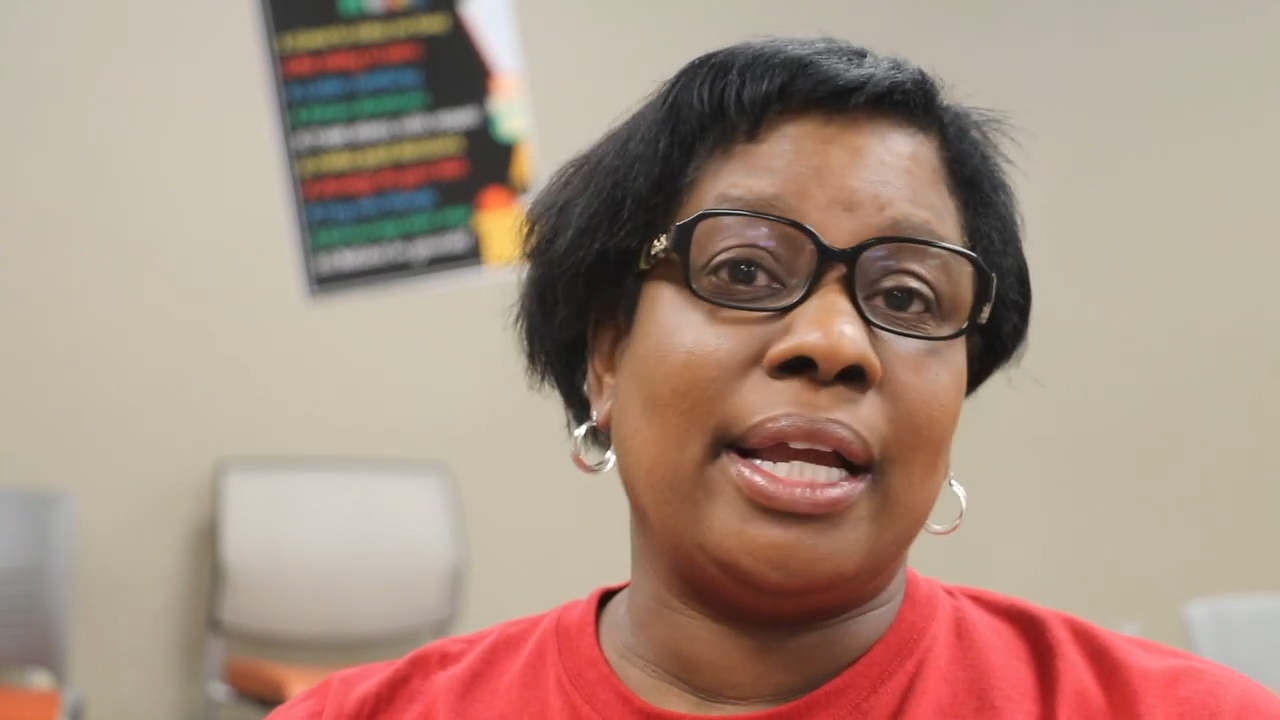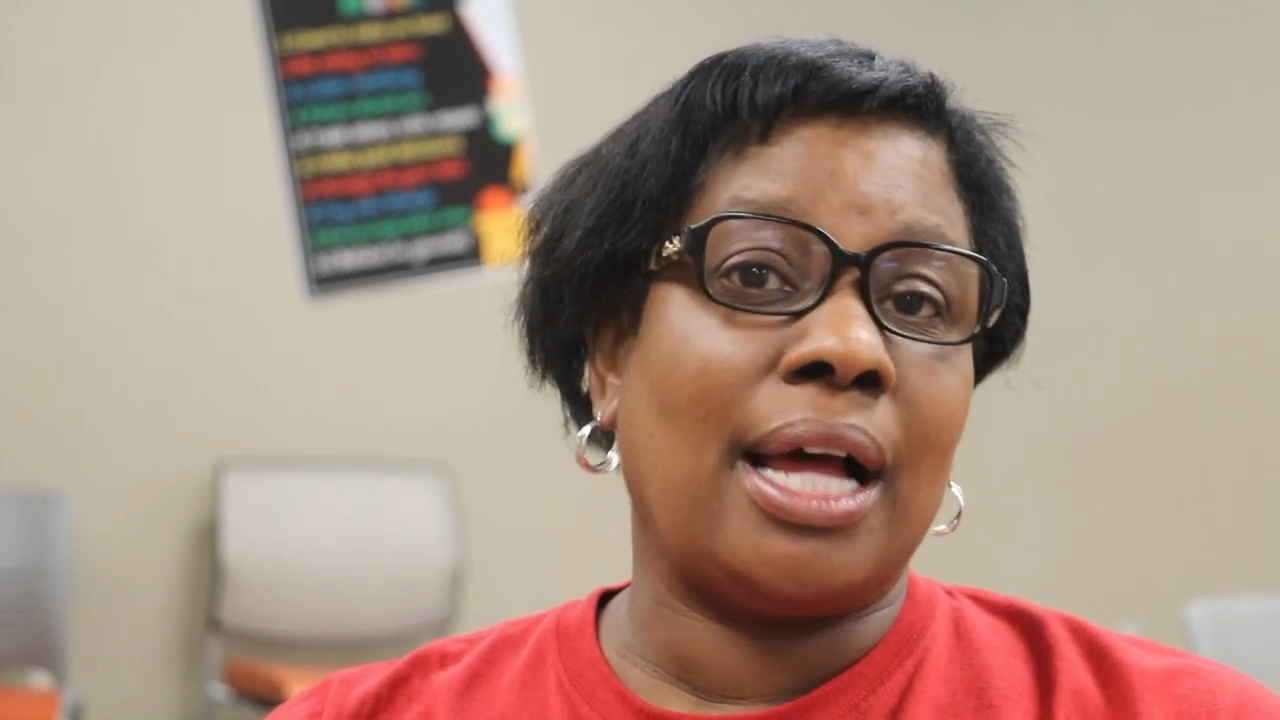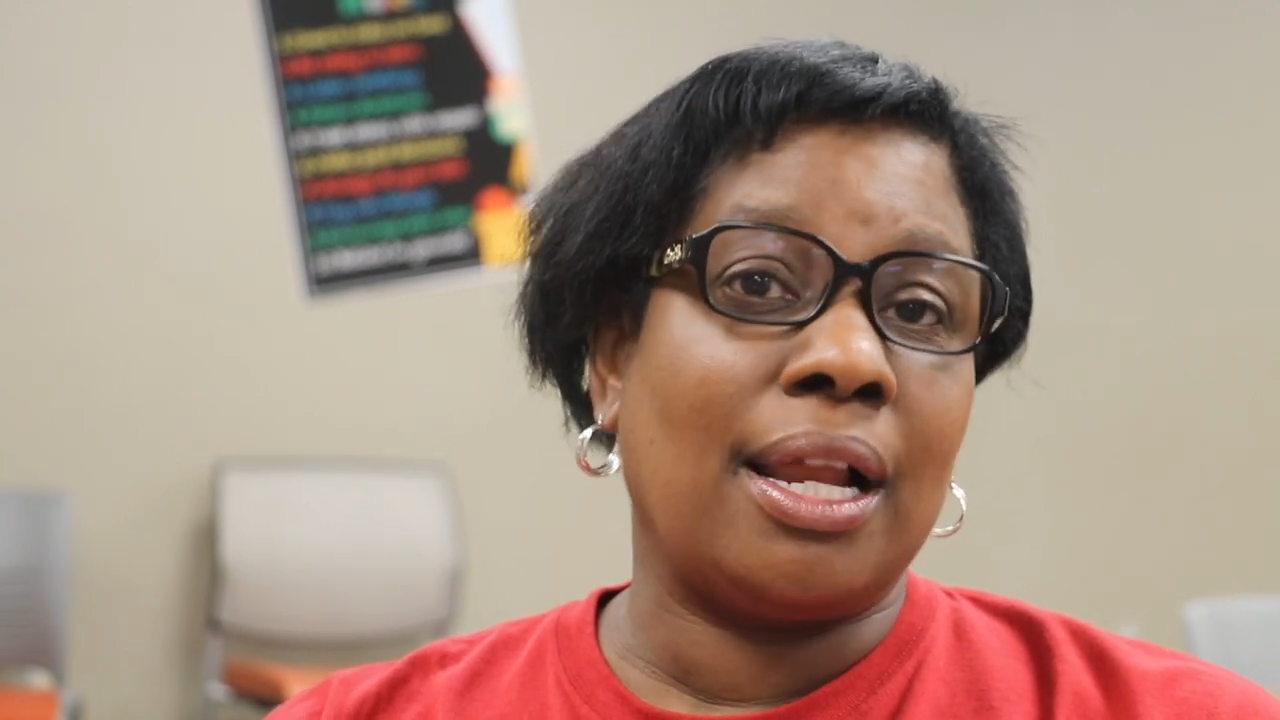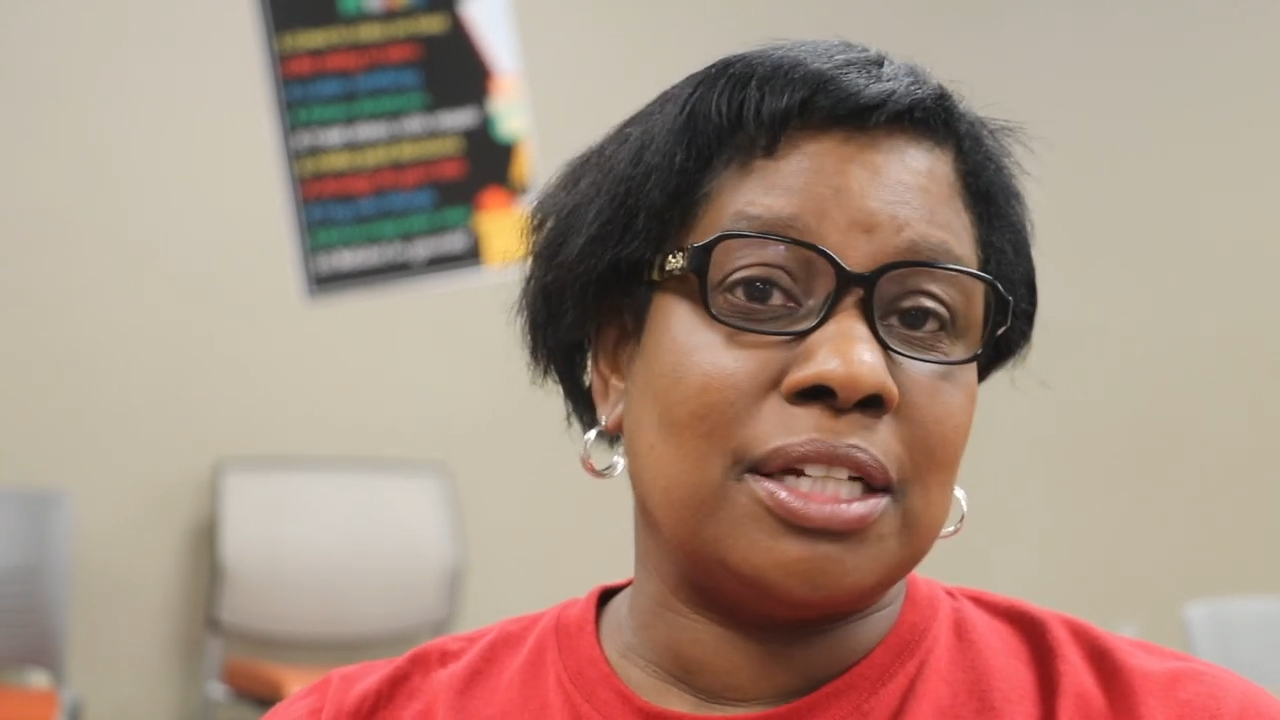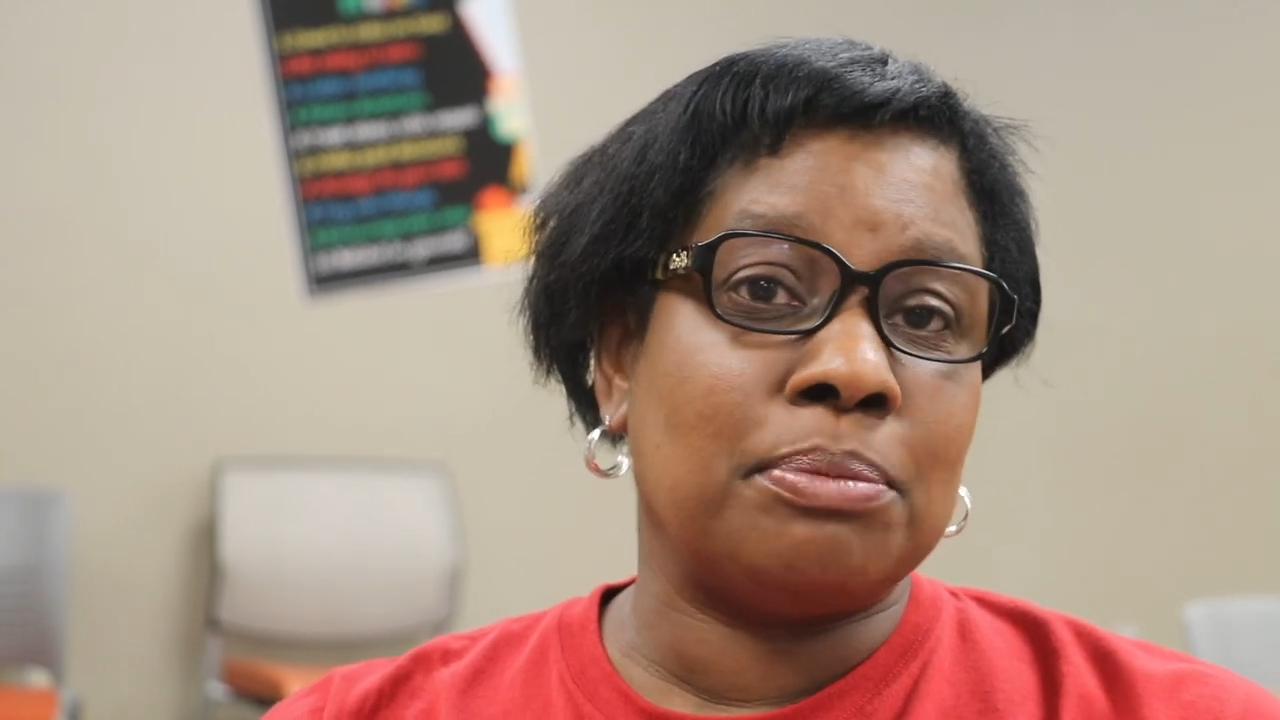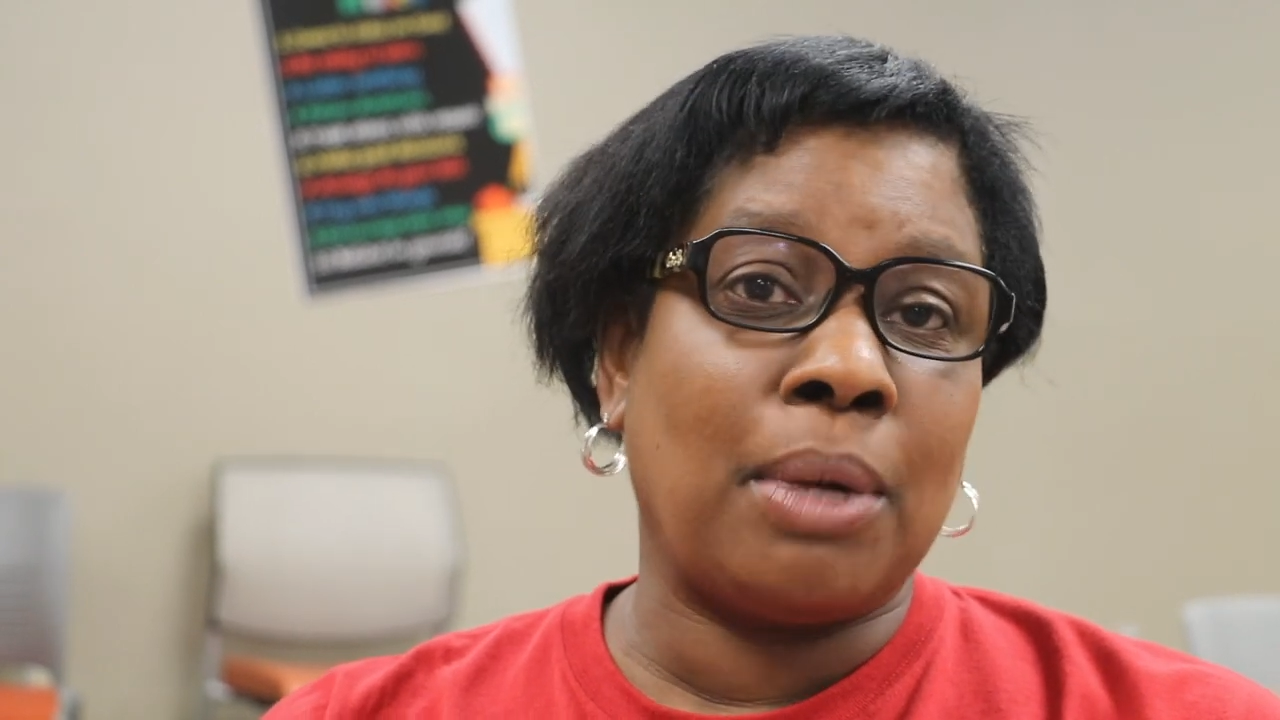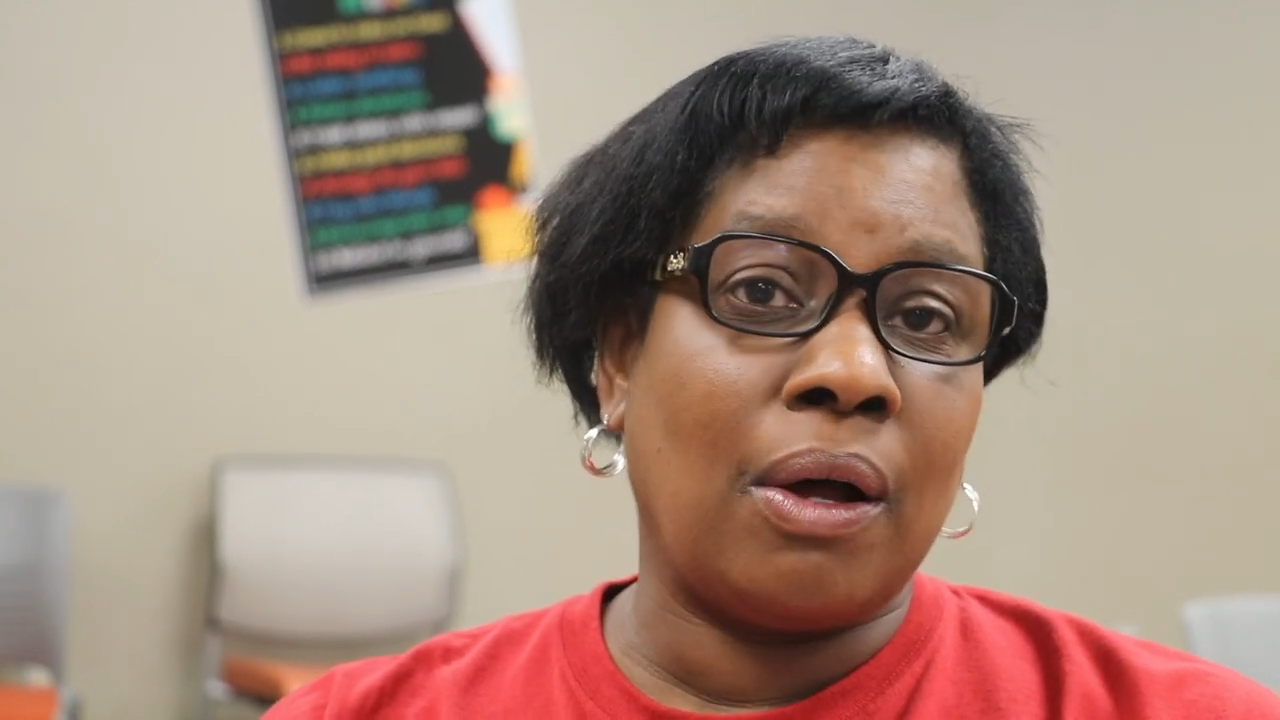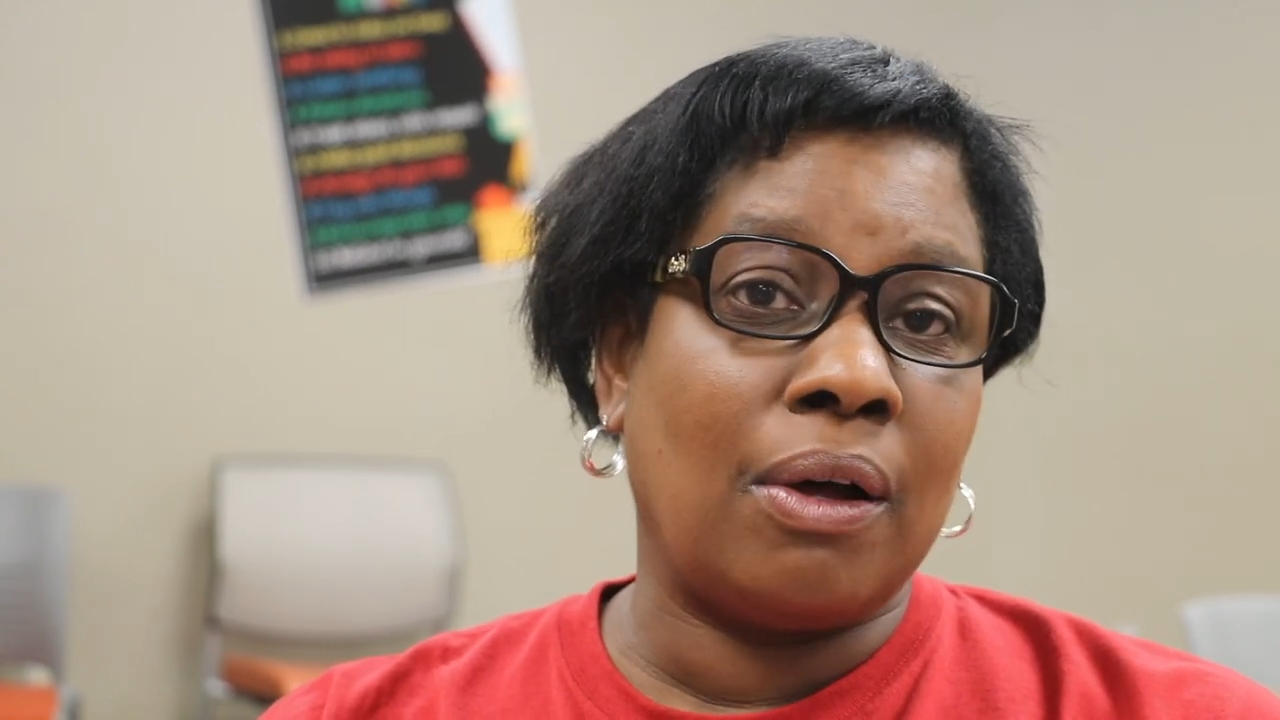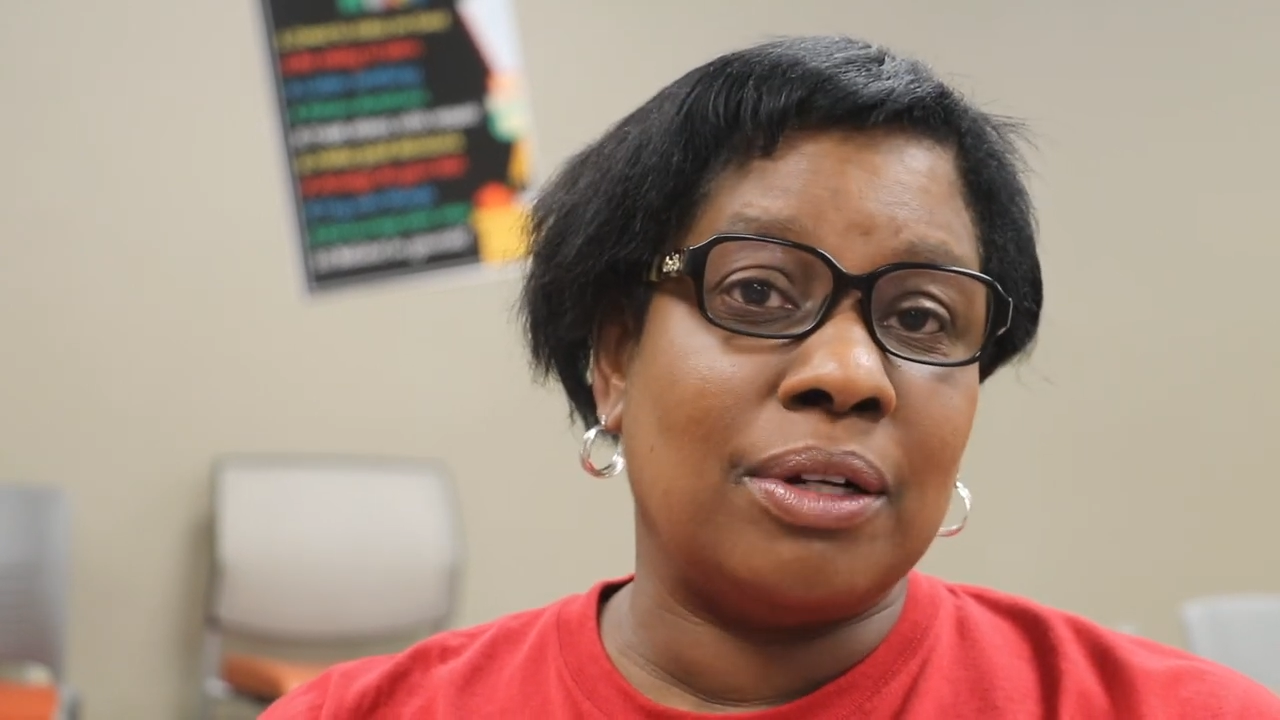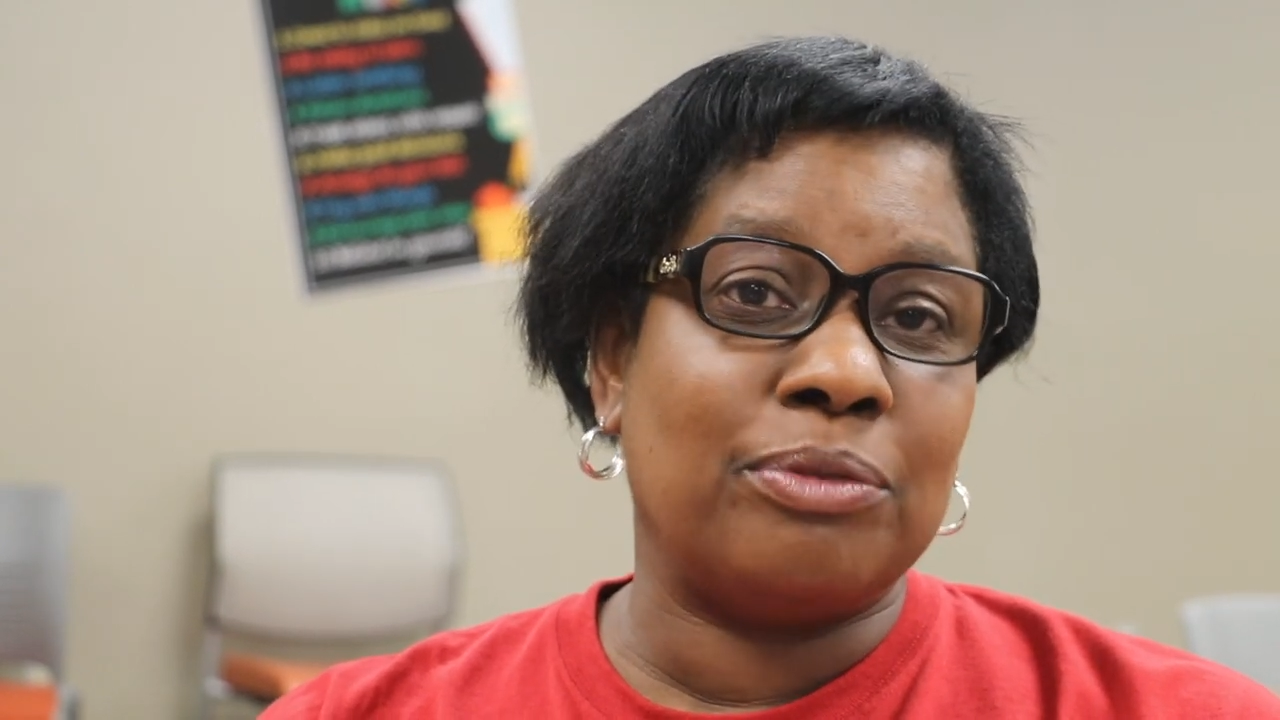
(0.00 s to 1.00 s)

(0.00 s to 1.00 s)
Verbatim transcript: college ball,